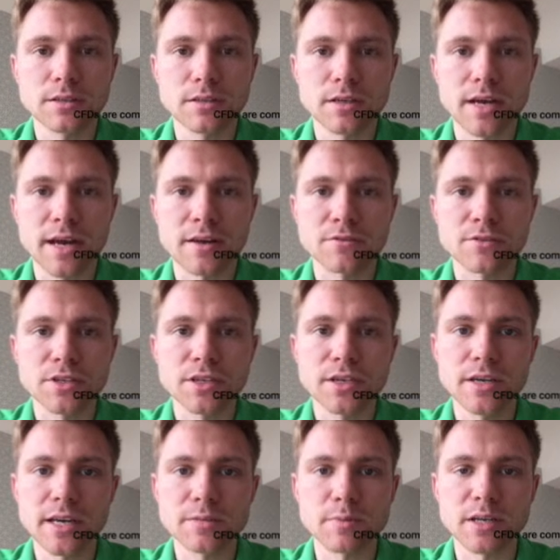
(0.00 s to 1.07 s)
kind of
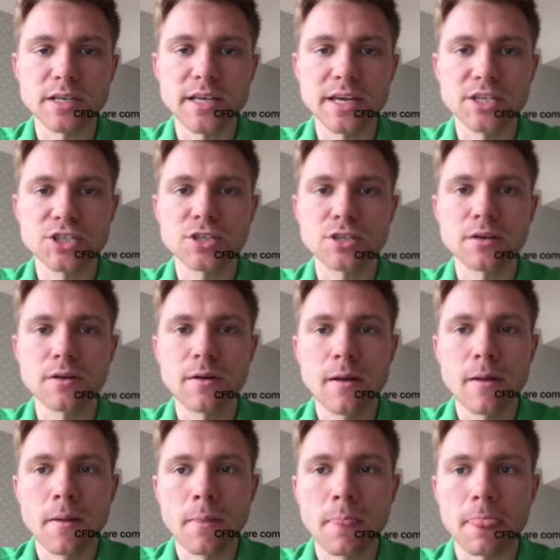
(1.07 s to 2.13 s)
the expectation
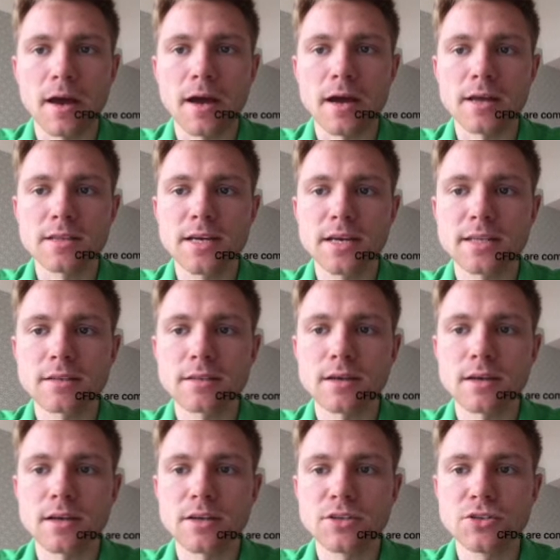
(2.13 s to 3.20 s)
uh, that
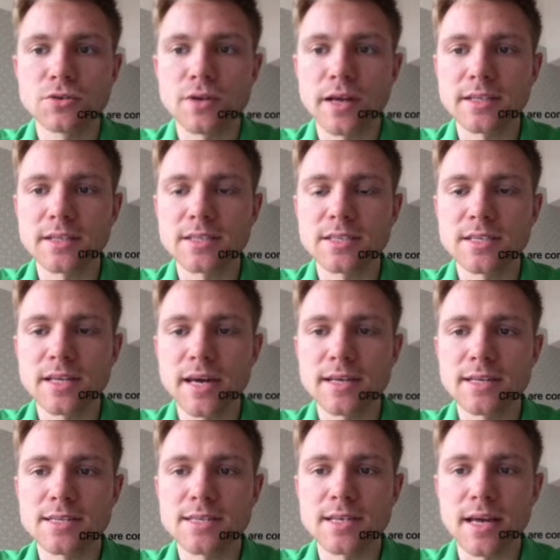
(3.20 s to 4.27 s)
uh, United
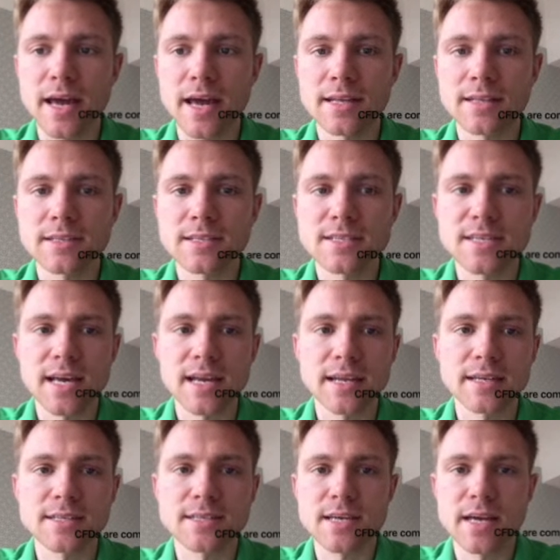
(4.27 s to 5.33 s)
States and the
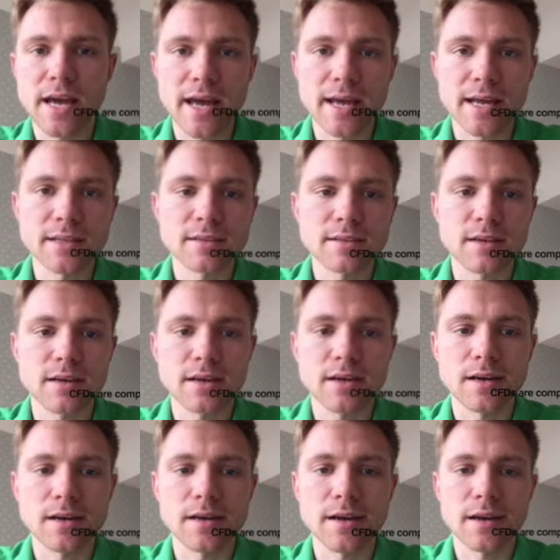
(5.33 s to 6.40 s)
Senate and
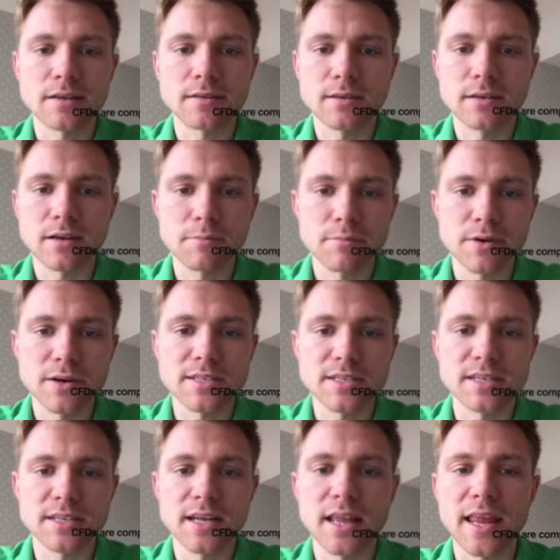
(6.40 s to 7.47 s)
uh,
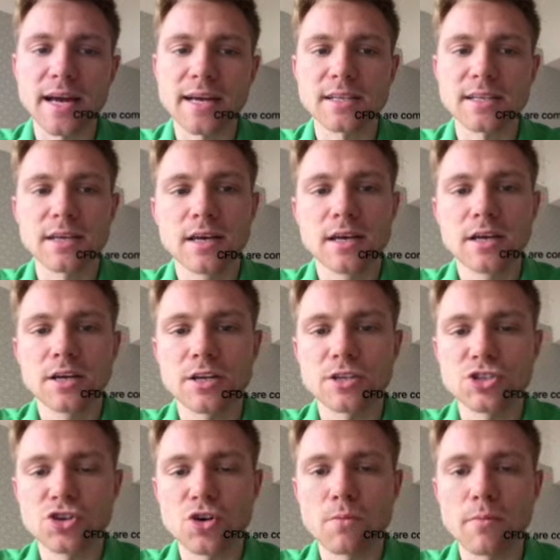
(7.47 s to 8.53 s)
President-elect
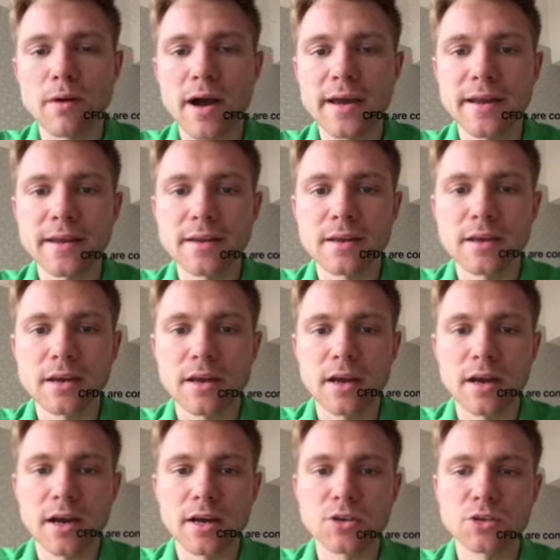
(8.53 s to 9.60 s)
Joe Biden
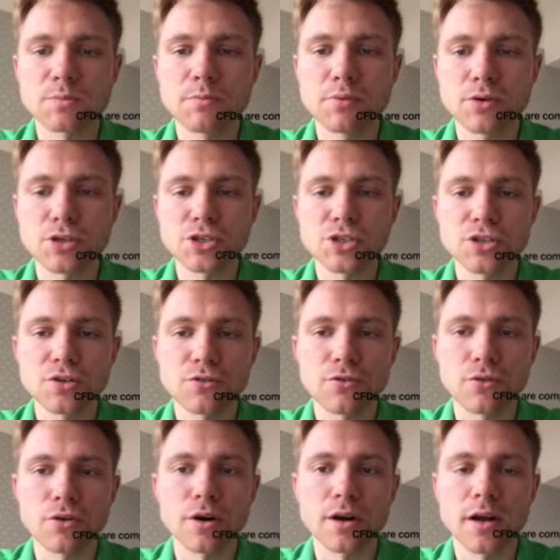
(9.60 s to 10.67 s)
uh, could push
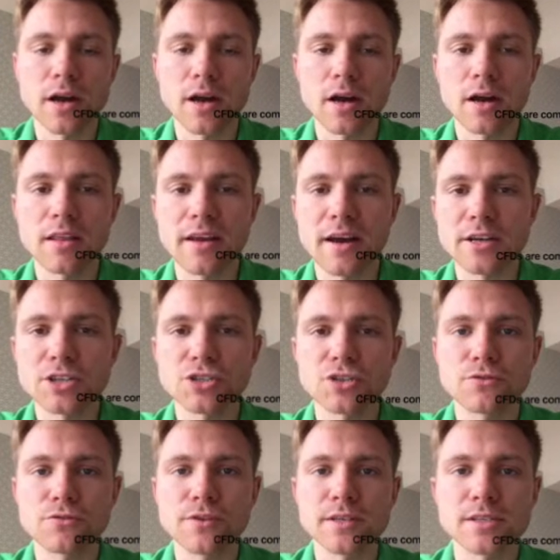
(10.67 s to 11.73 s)
for a
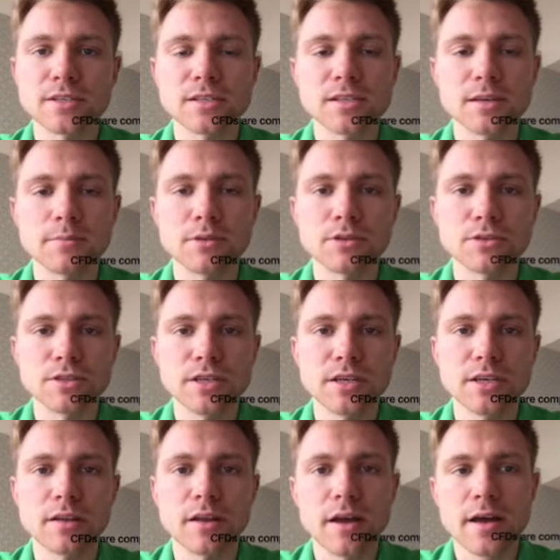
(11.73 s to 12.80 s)
larger fiscal stimulus
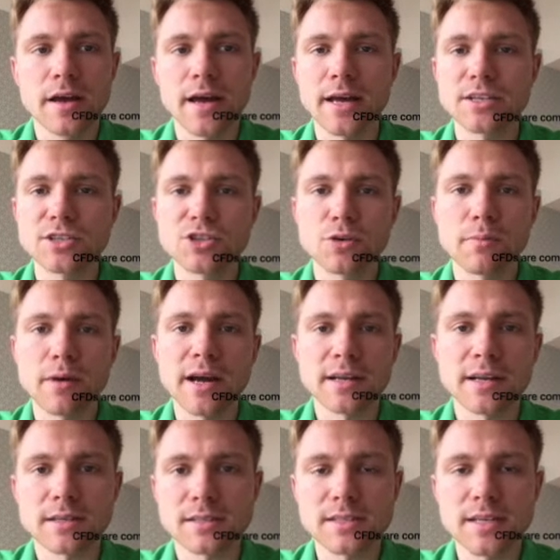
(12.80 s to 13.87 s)
deal, as Joe
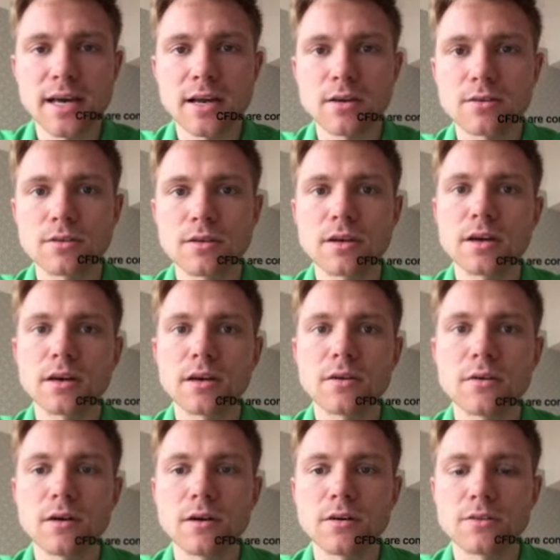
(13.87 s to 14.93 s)
Biden said on uh,
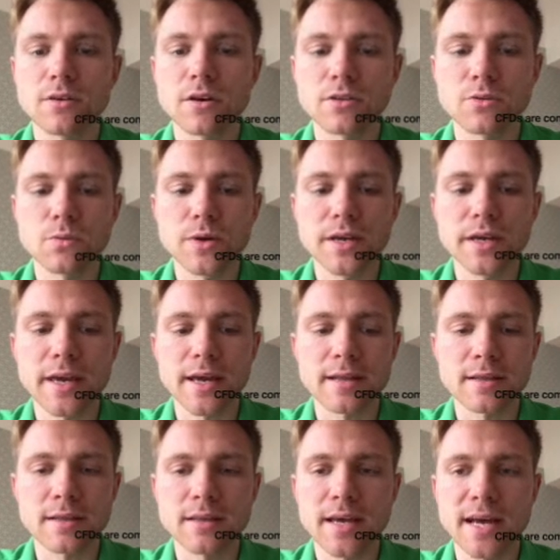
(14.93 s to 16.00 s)
on, on the
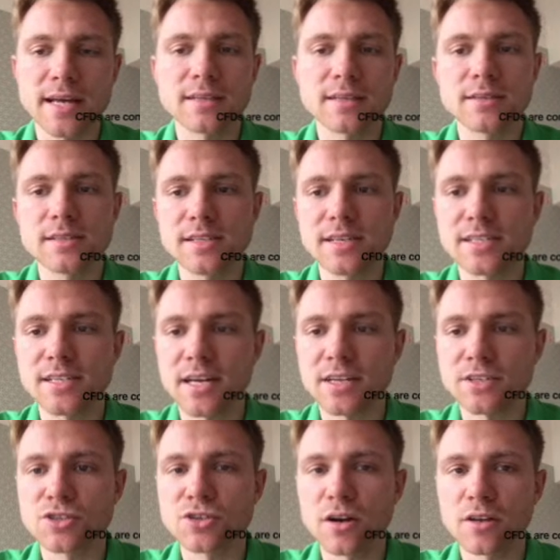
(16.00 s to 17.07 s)
weekend that
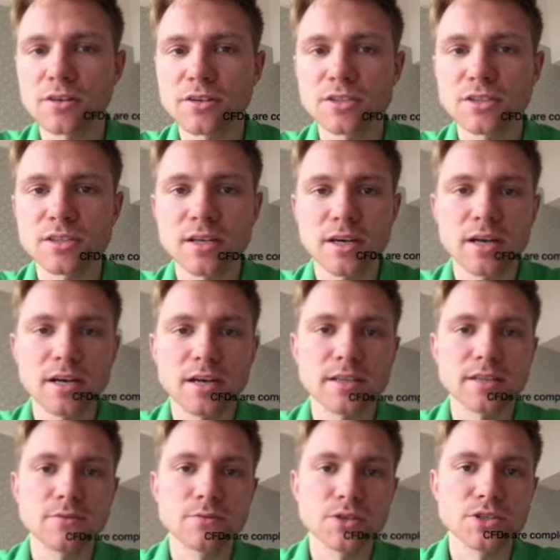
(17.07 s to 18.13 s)
$600, uh,
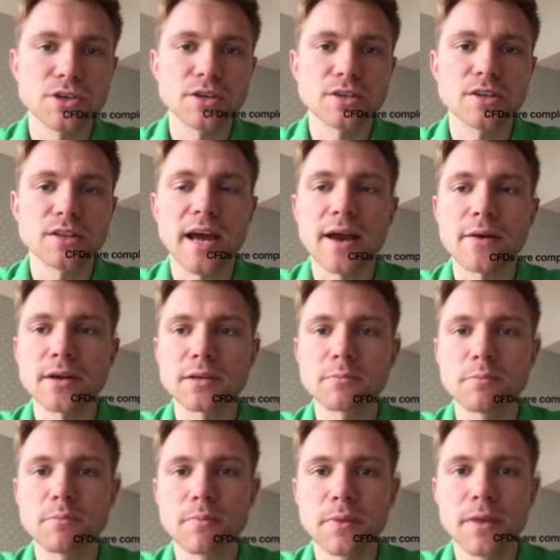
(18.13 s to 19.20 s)
which are the direct
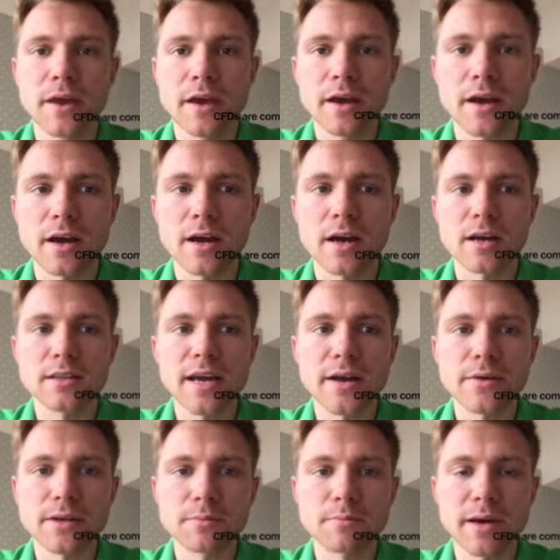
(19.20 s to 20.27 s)
uh,
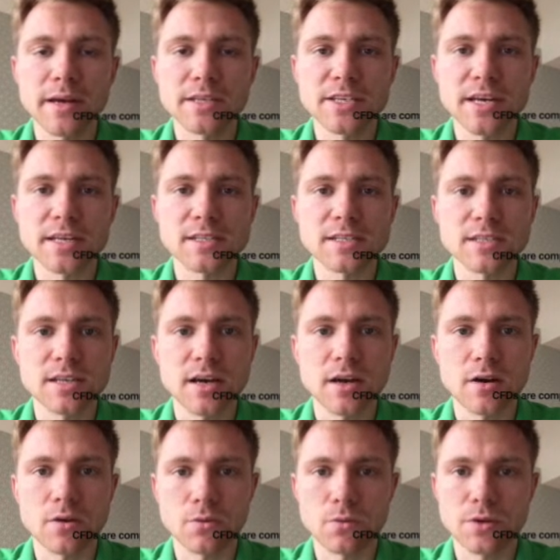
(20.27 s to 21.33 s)
direct paychecks,
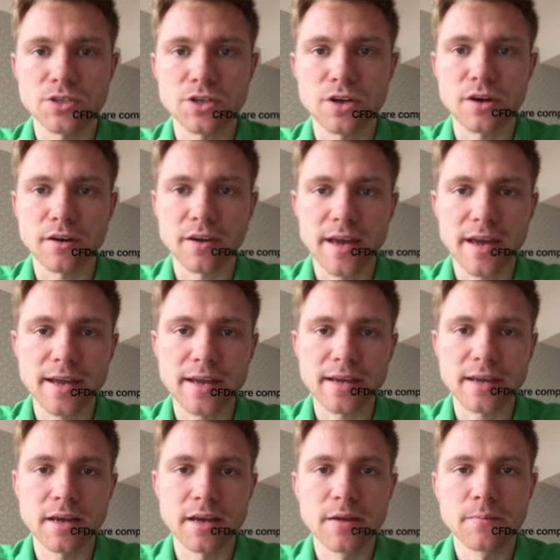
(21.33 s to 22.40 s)
uh, which are
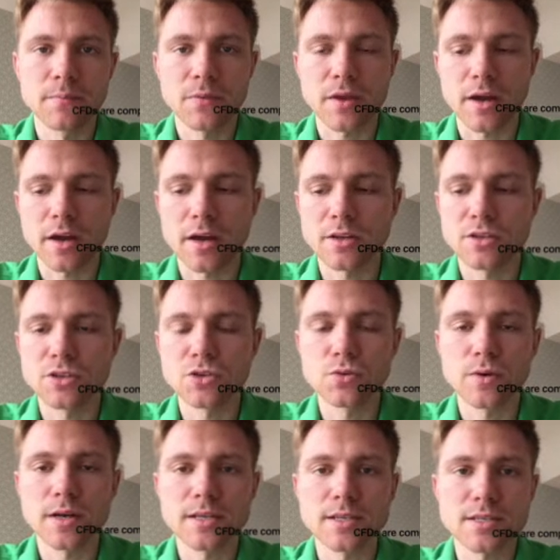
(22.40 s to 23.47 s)
getting uh, the
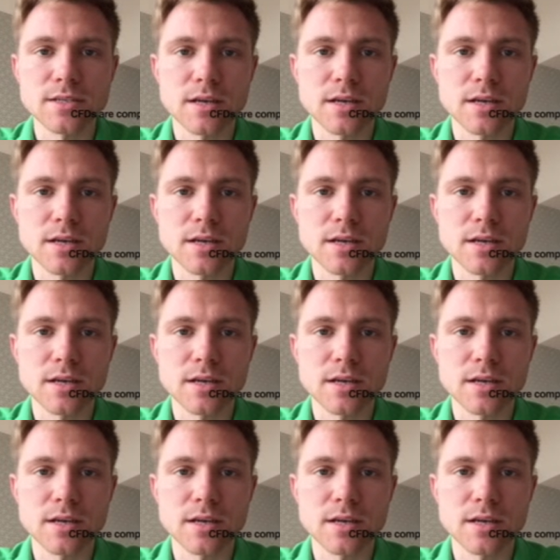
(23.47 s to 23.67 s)
U.S.